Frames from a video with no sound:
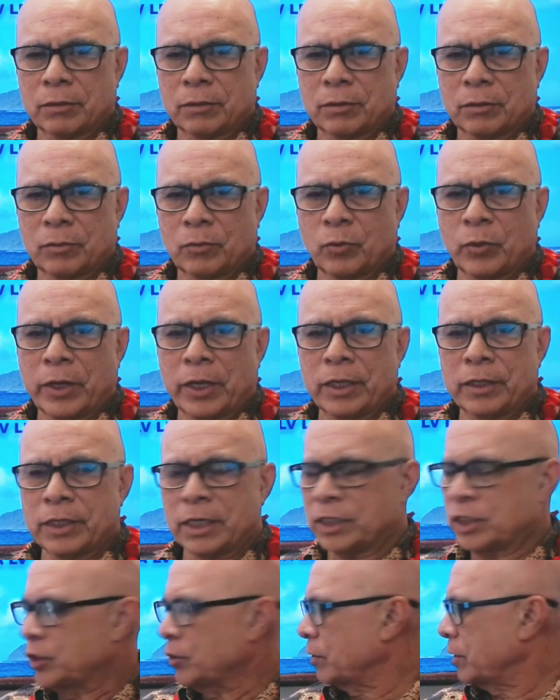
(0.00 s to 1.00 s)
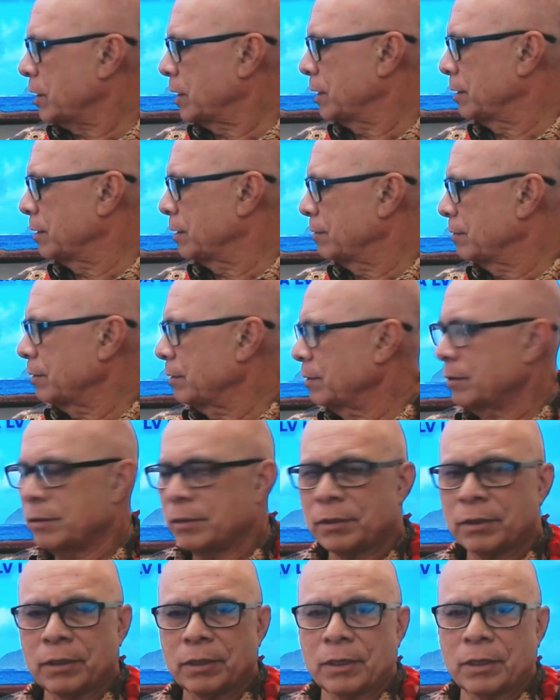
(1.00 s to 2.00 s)
way that you can
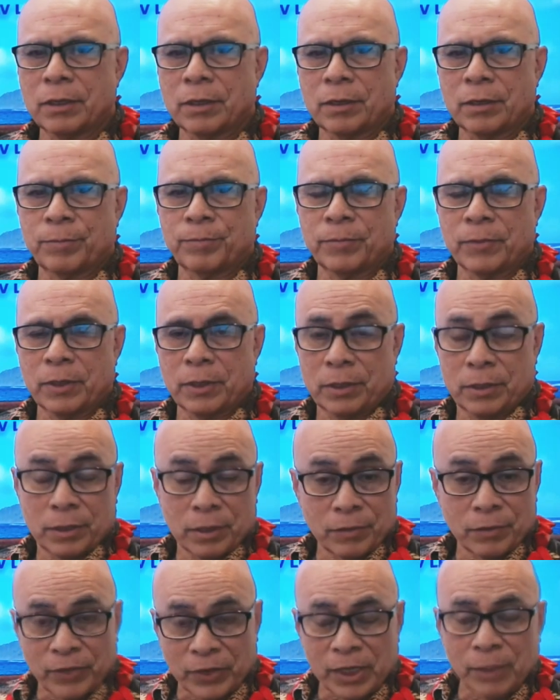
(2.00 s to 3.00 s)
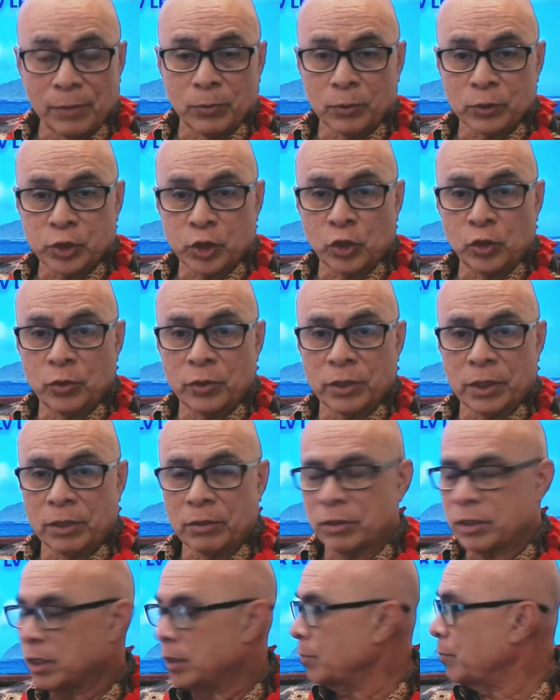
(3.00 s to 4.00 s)
available to you that
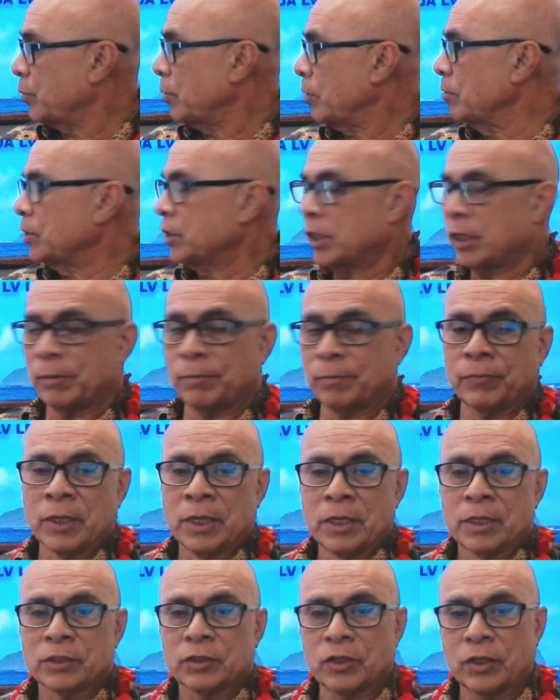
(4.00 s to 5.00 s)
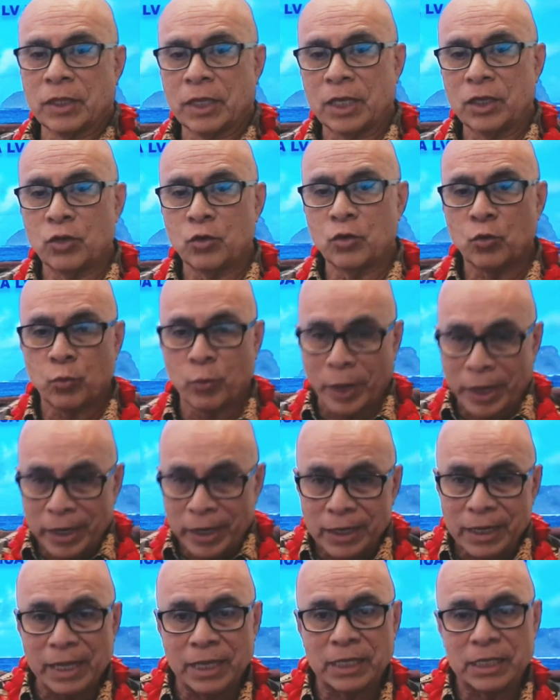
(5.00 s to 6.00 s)
you can approach him so that you're right
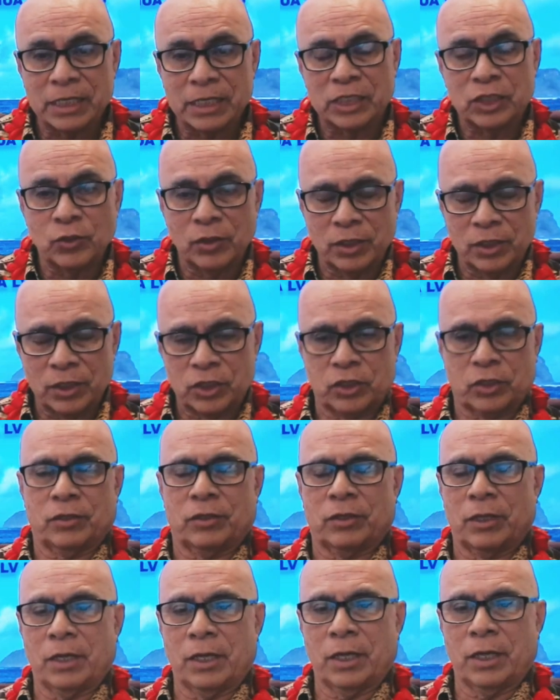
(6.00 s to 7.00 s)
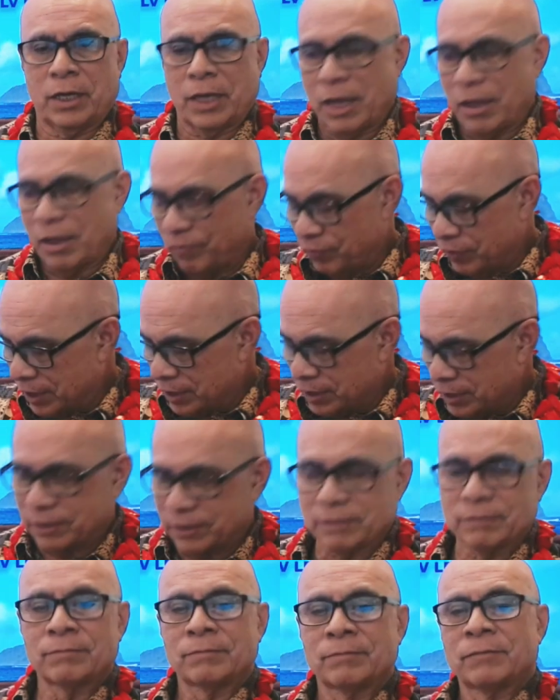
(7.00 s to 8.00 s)
next to each other and have
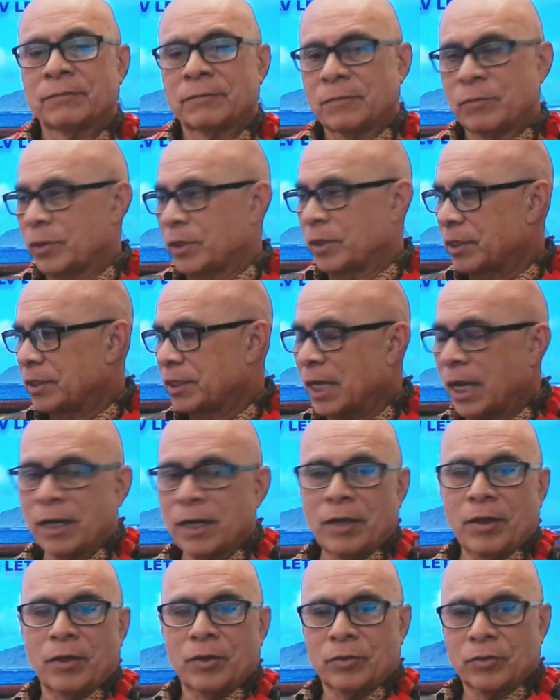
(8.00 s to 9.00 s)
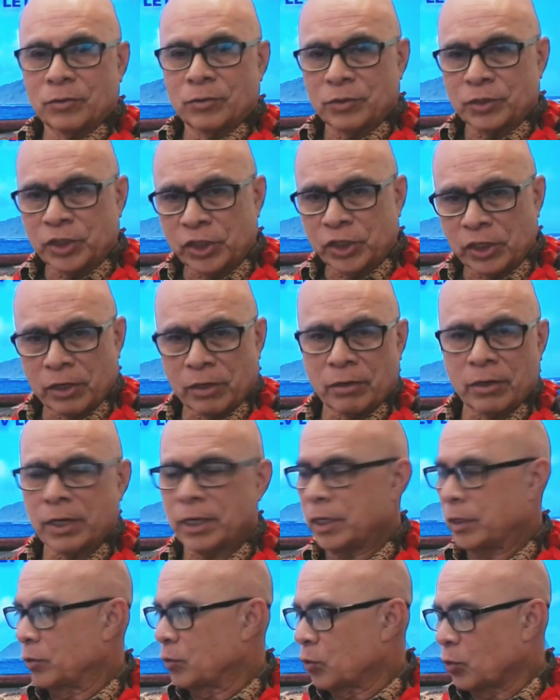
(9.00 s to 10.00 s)
this, whether dialogue or
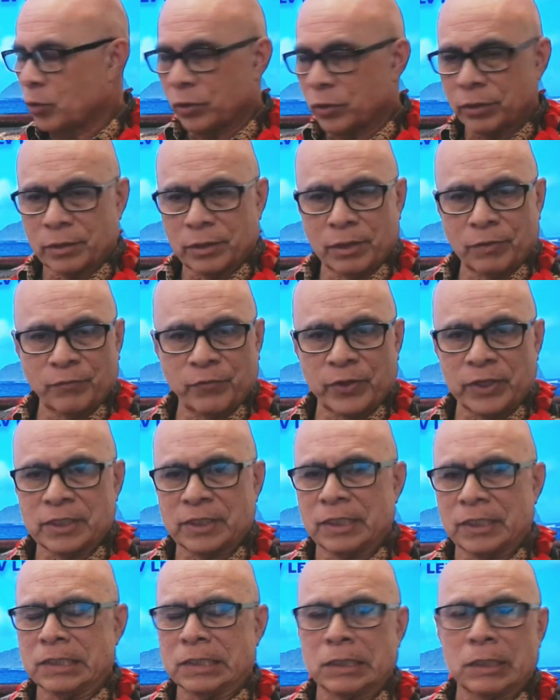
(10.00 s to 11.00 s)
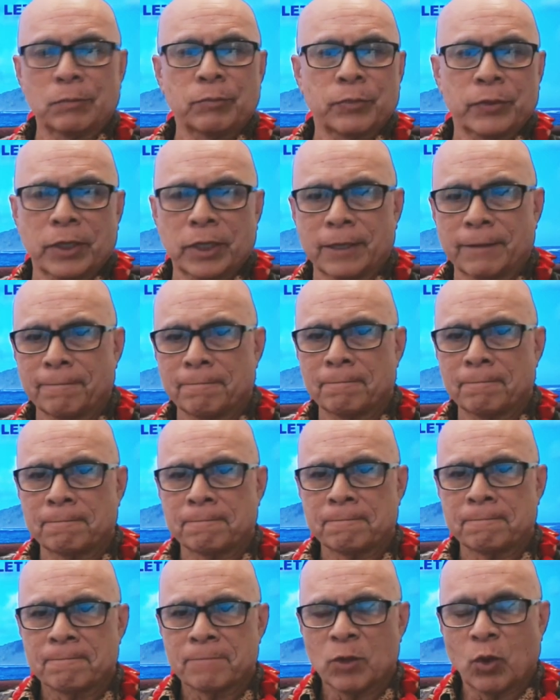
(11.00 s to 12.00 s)
sharing or fixing something
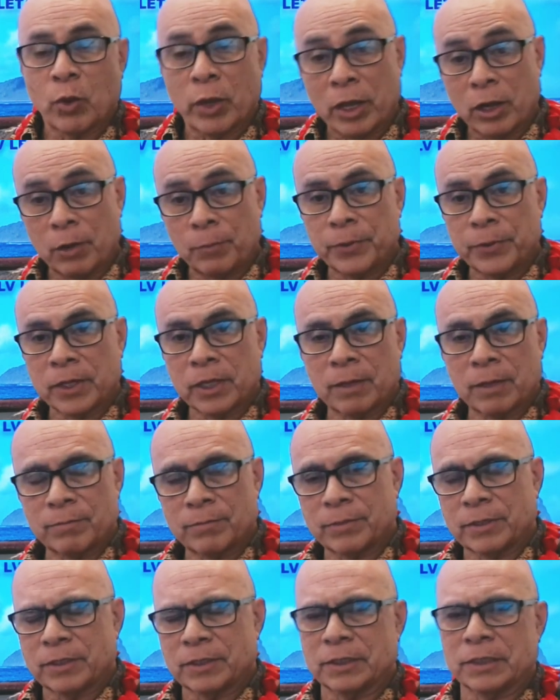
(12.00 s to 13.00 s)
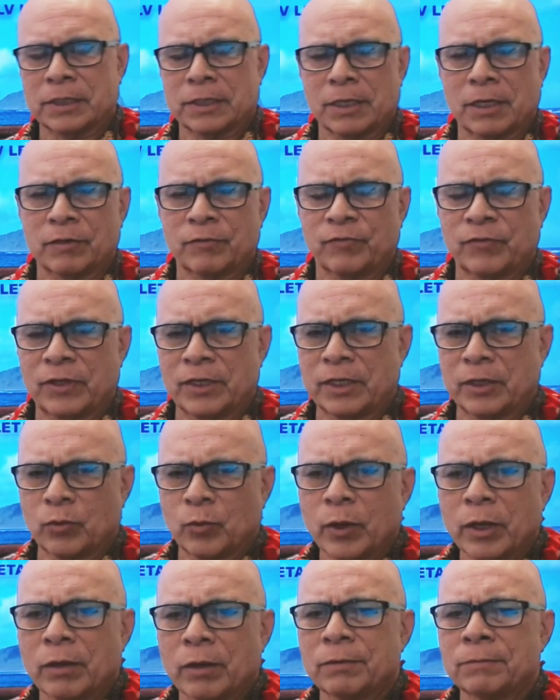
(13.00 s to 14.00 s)
or helping him because he's not feeling
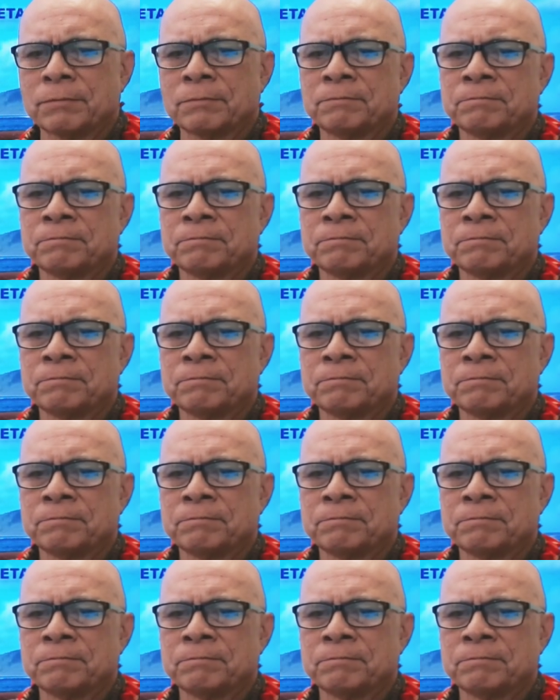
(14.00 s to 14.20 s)
well,